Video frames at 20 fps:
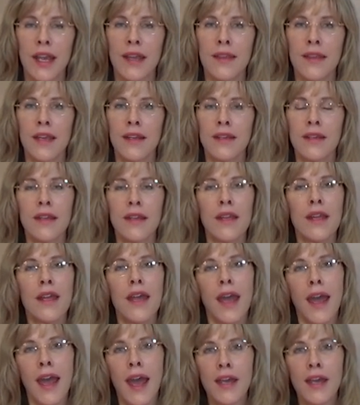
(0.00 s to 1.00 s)
And then
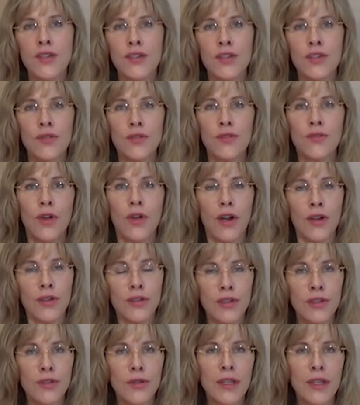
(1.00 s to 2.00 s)
as you
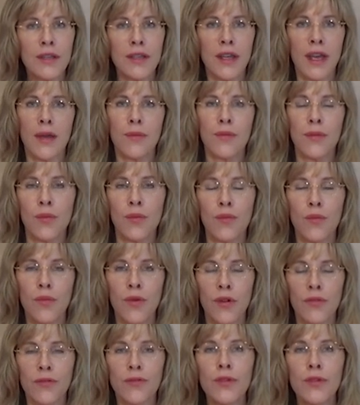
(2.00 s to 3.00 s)
are doing them
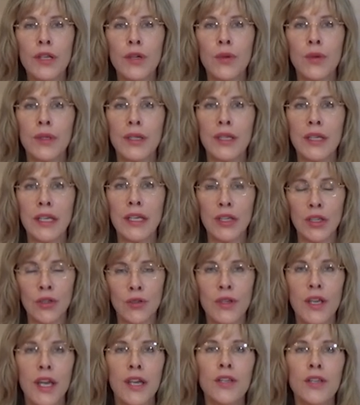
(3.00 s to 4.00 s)
more frequently,
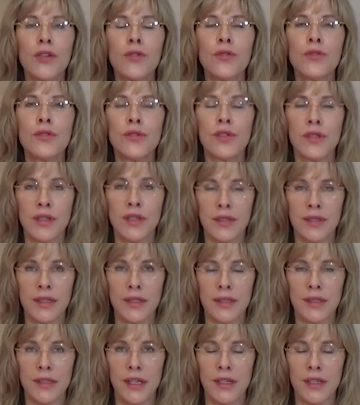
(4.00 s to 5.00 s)
you get used to the
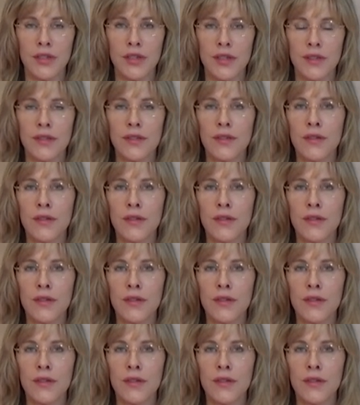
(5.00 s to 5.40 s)
sensation.